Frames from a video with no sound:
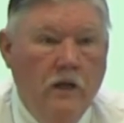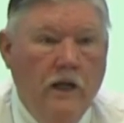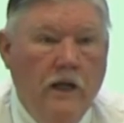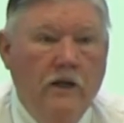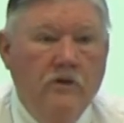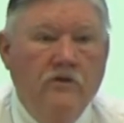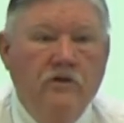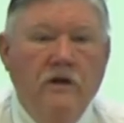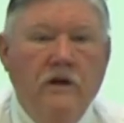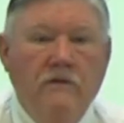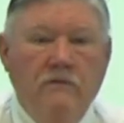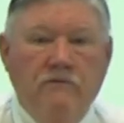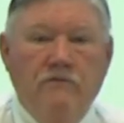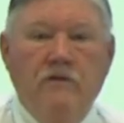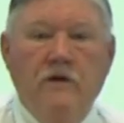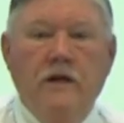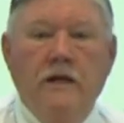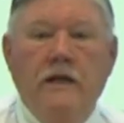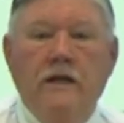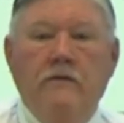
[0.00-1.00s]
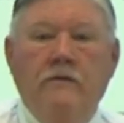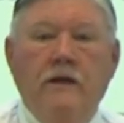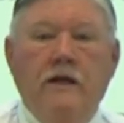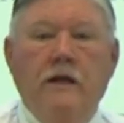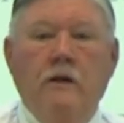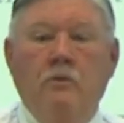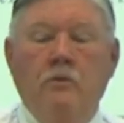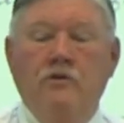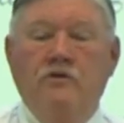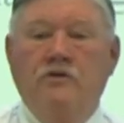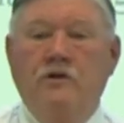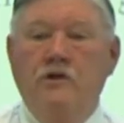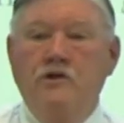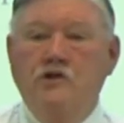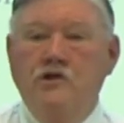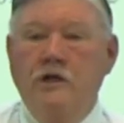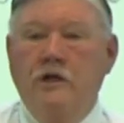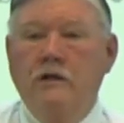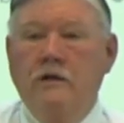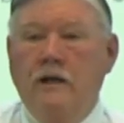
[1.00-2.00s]
Isn't it funny that it was the
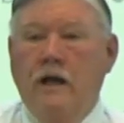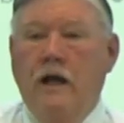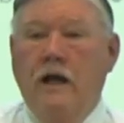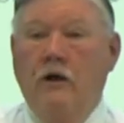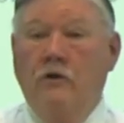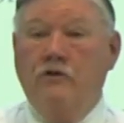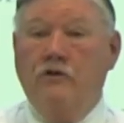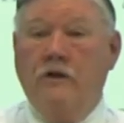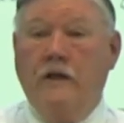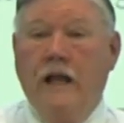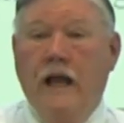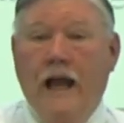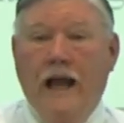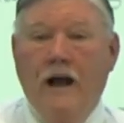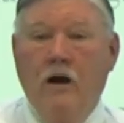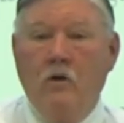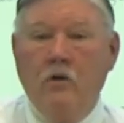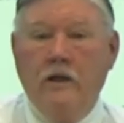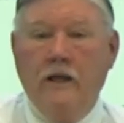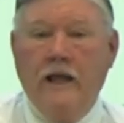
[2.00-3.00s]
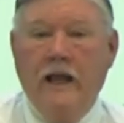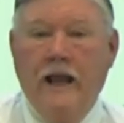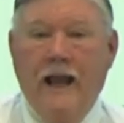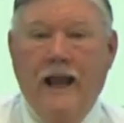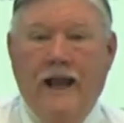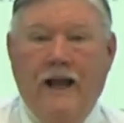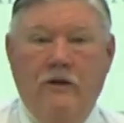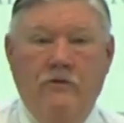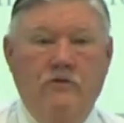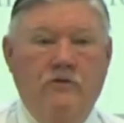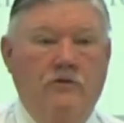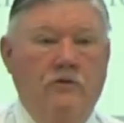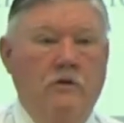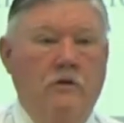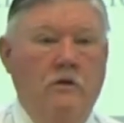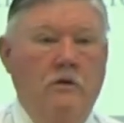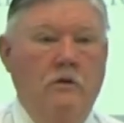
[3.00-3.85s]
Gentiles, the outcasts,